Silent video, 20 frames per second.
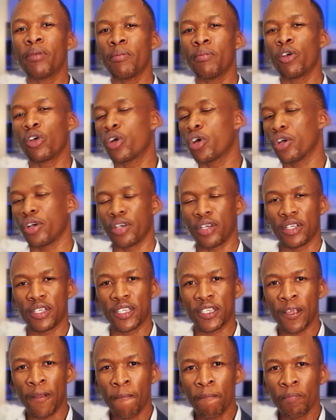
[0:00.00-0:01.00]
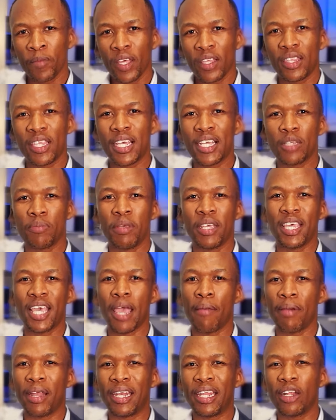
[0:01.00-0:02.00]
because things
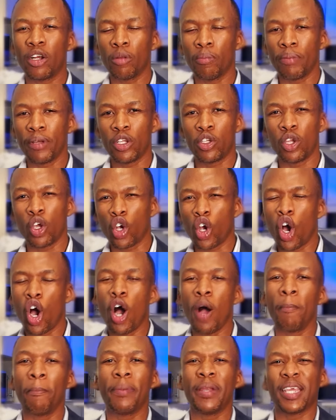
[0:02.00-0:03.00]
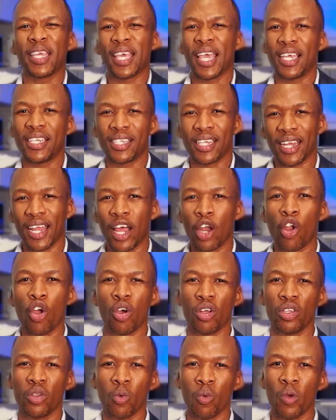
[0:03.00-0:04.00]
became a little bit complicated
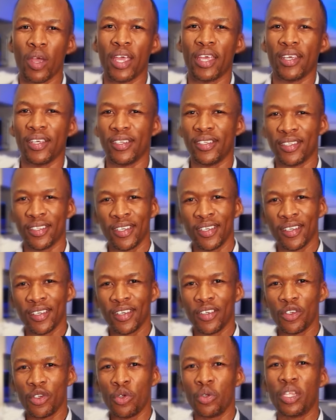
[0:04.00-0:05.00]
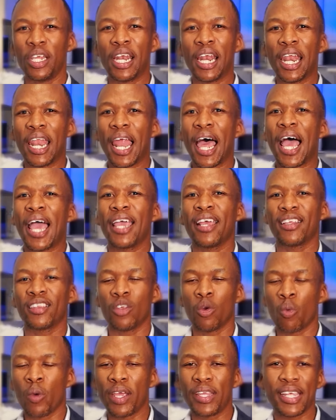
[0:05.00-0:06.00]
along the way. You didn't like
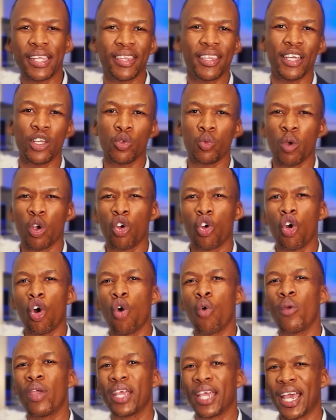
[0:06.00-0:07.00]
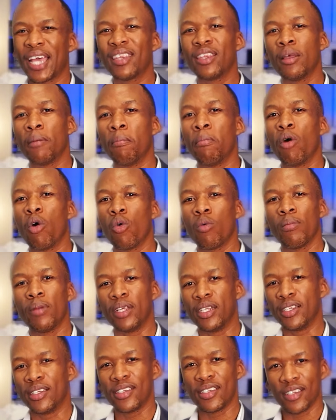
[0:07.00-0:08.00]
the way that things were going at the
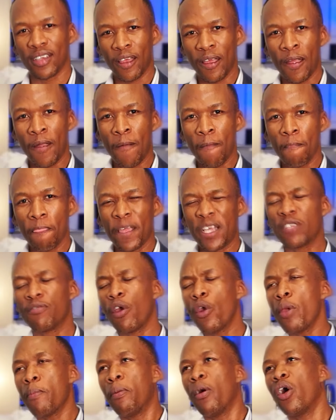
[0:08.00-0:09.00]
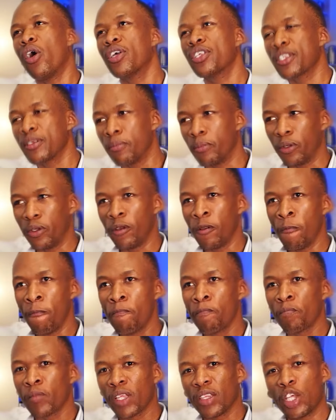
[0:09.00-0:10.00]
moment. It's very
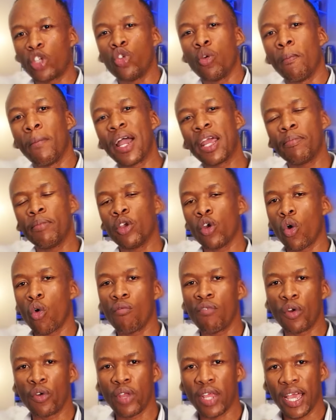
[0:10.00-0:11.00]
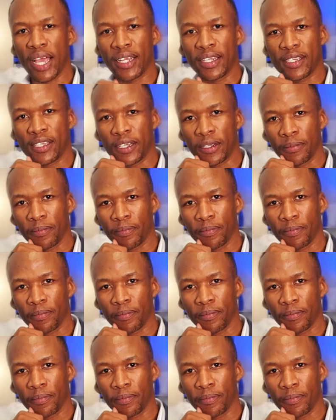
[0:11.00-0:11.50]
possible that you might be overreacting.